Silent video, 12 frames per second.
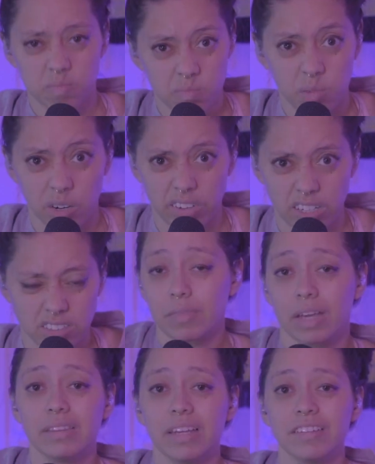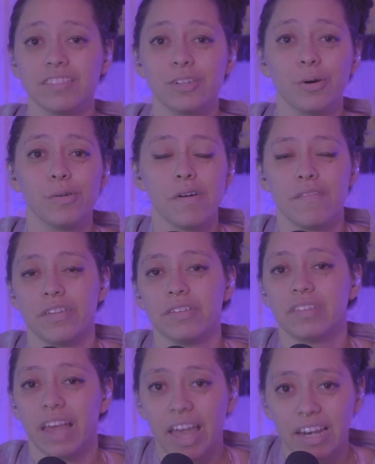Perfect. And let us know if
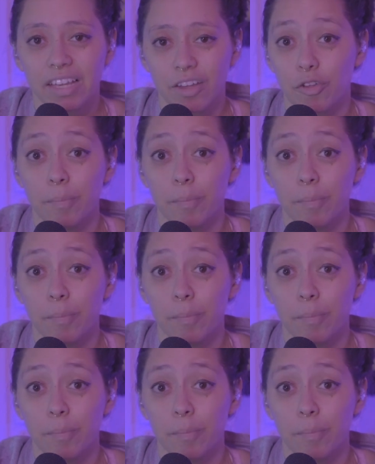there's any other